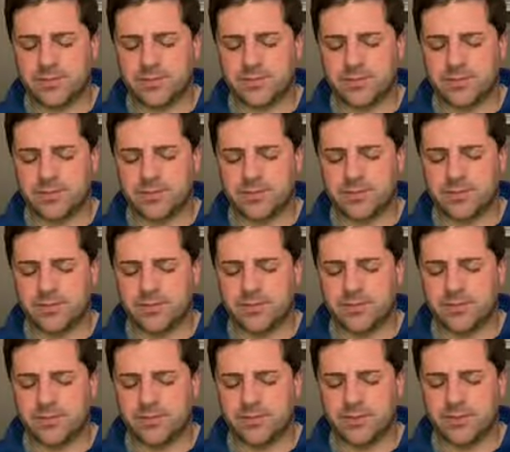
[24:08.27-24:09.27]

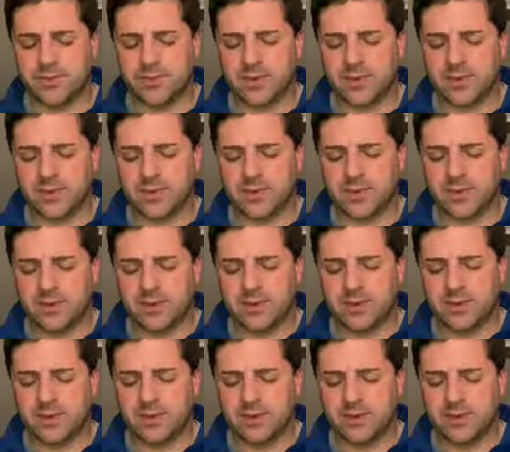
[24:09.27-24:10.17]
Nothing is said.